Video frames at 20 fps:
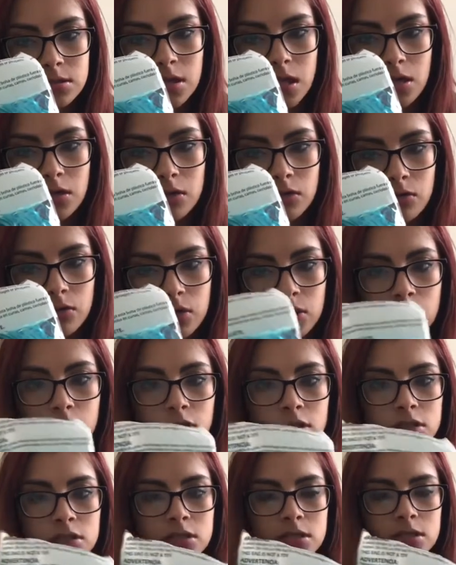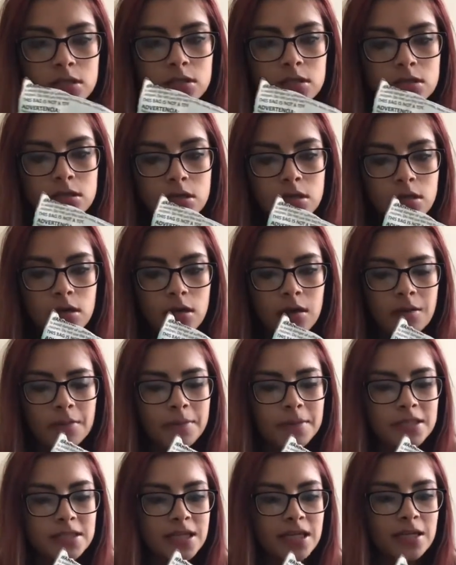I don't know what color this is.
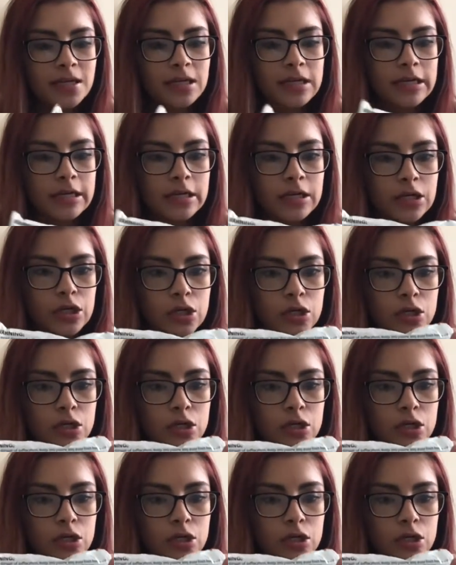It's like a